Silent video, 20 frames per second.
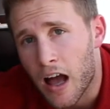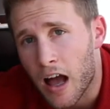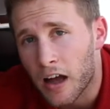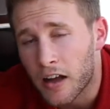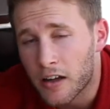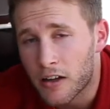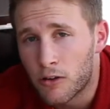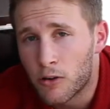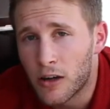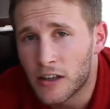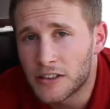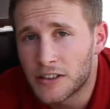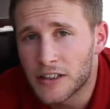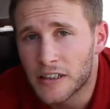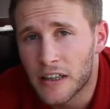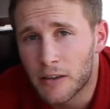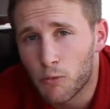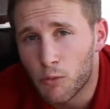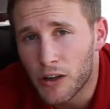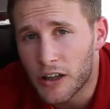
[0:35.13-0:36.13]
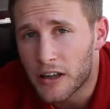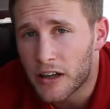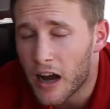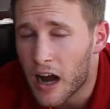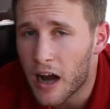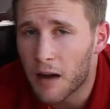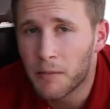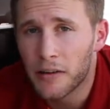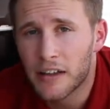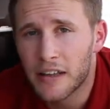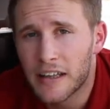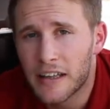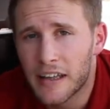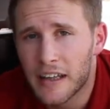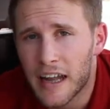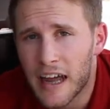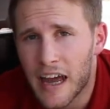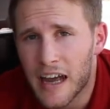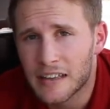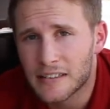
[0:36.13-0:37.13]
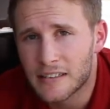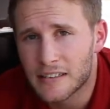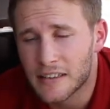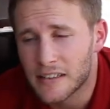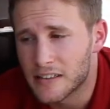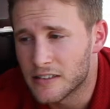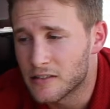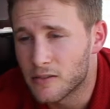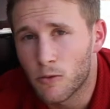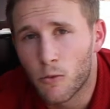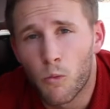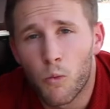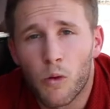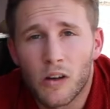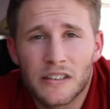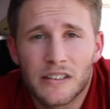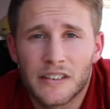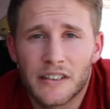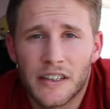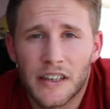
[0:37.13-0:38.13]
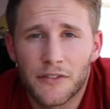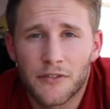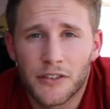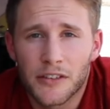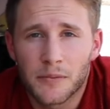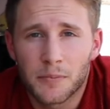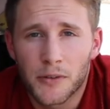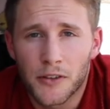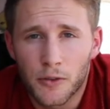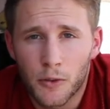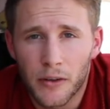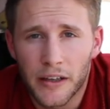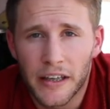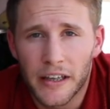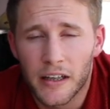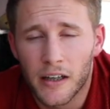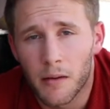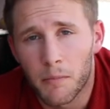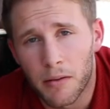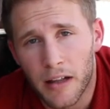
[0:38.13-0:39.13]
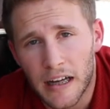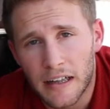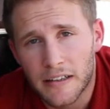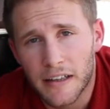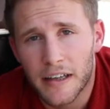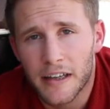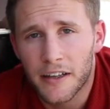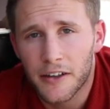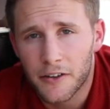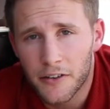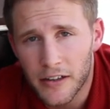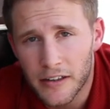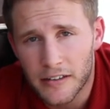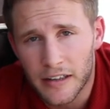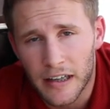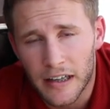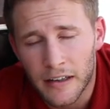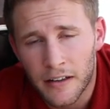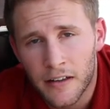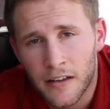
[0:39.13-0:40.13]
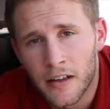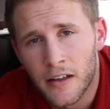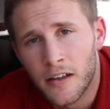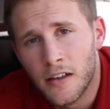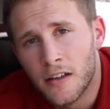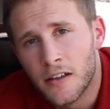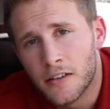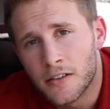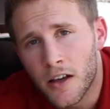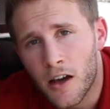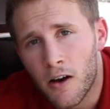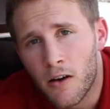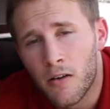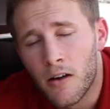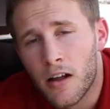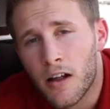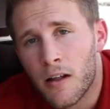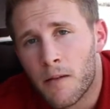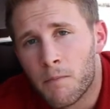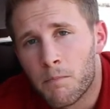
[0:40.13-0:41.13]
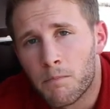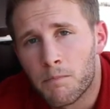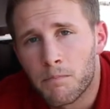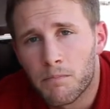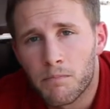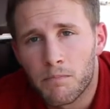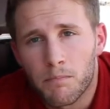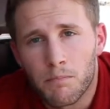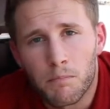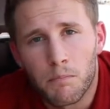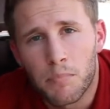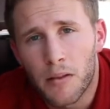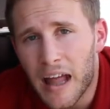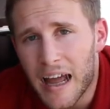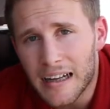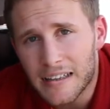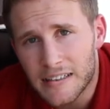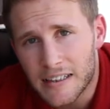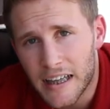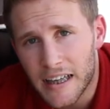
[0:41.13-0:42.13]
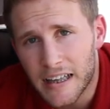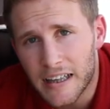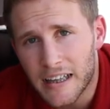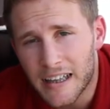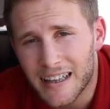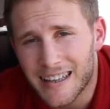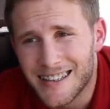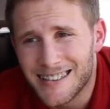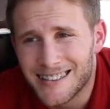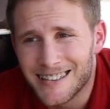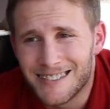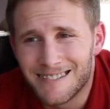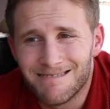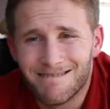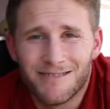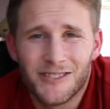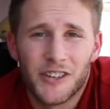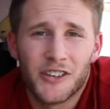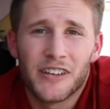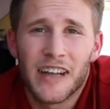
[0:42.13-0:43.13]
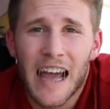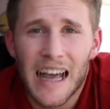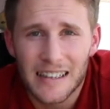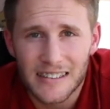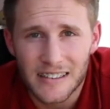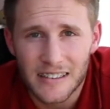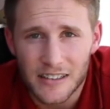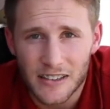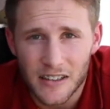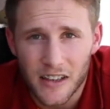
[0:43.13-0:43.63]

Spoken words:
A question we commonly get asked is, what's the difference between a black tank and a gray tank? So, black tank is your nasty